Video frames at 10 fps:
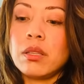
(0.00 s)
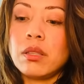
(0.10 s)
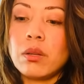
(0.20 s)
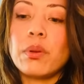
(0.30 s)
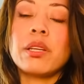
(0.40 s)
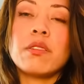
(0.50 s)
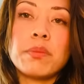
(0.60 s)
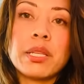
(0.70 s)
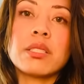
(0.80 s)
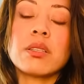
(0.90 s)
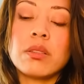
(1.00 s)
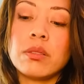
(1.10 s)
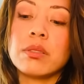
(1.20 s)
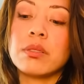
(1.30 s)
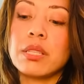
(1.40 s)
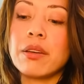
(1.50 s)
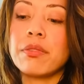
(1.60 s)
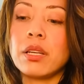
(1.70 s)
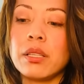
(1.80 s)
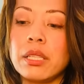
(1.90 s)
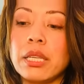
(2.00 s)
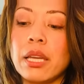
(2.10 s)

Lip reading: The Queen of Pentacles. Definitely